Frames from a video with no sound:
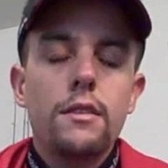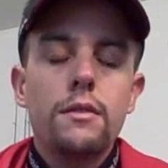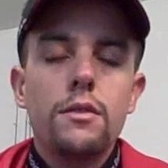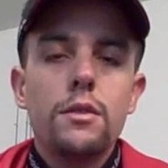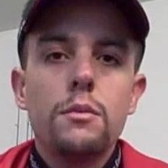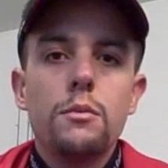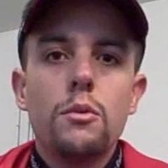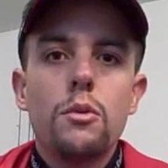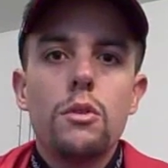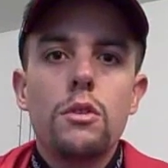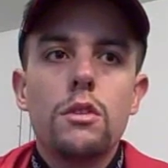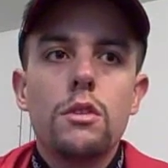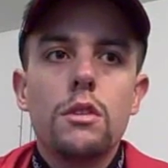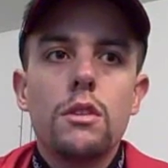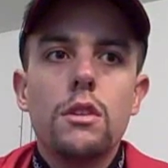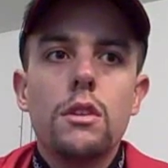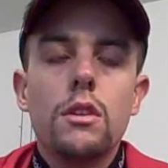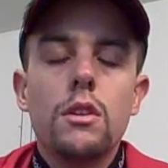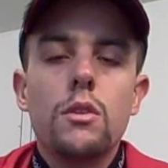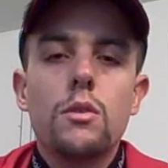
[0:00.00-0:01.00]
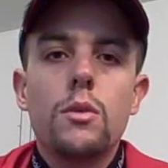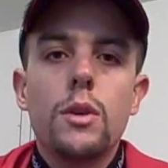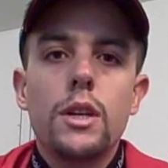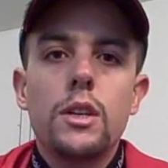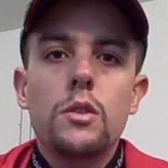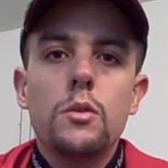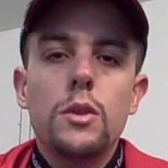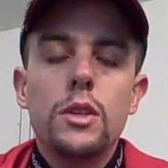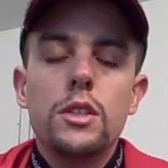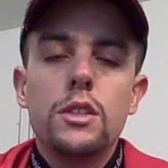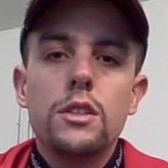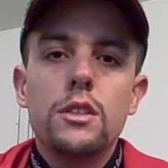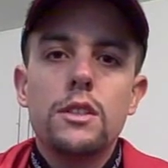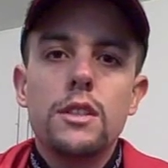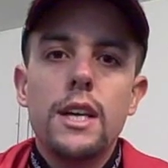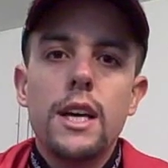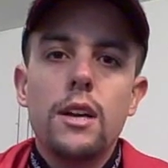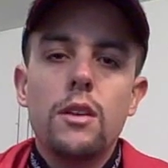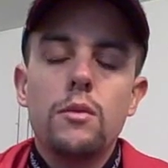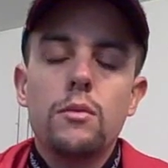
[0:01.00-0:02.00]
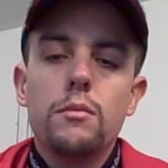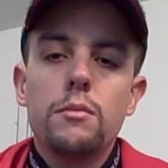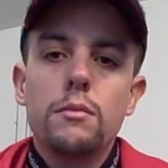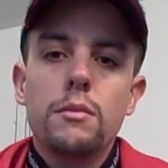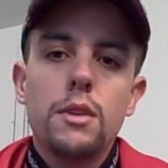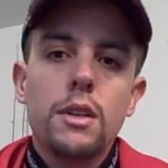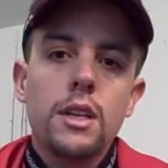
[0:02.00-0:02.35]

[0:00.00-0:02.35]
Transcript: a few more quick twitches, and that'll